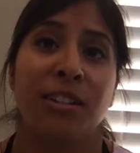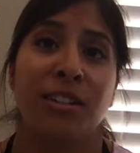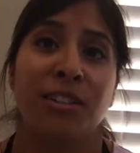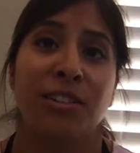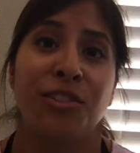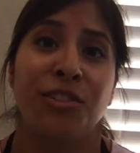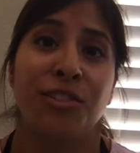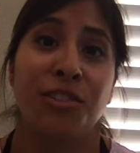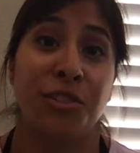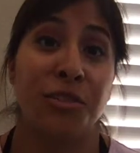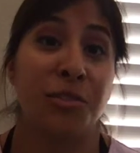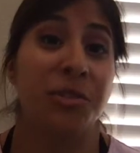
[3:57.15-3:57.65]

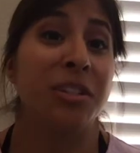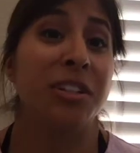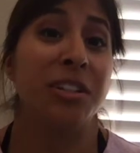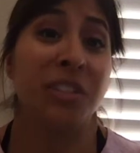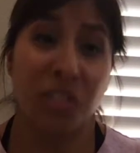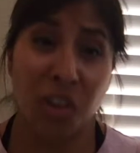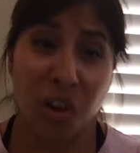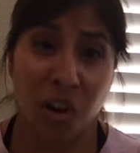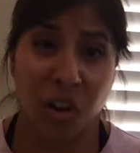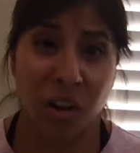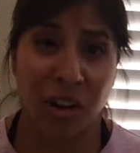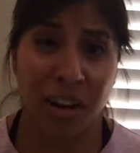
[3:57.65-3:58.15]
students
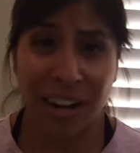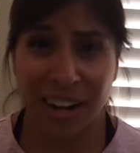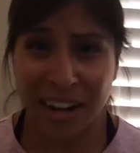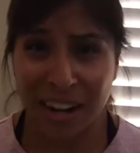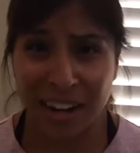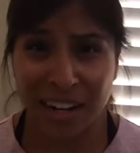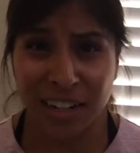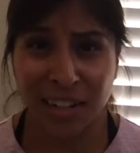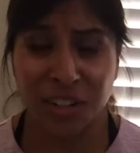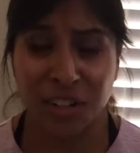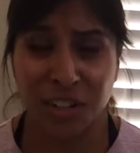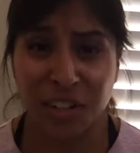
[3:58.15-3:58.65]
are
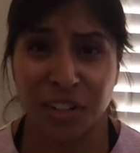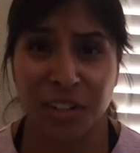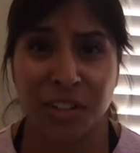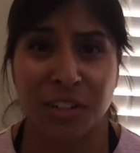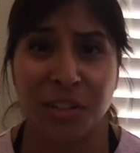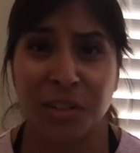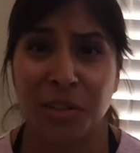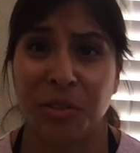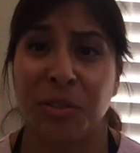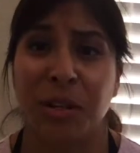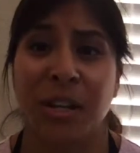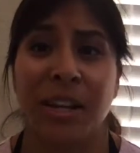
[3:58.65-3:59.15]
engaged
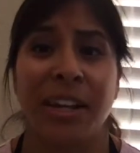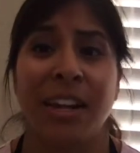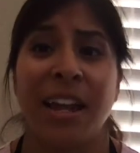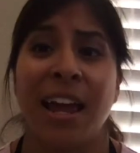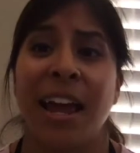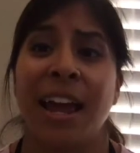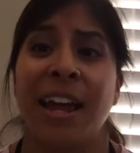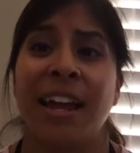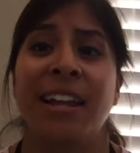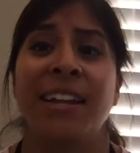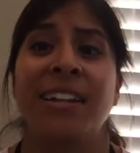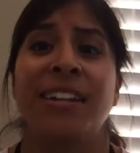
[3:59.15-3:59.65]
into it.
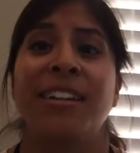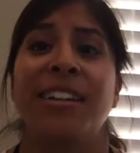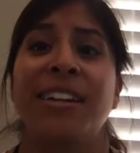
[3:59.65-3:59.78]
And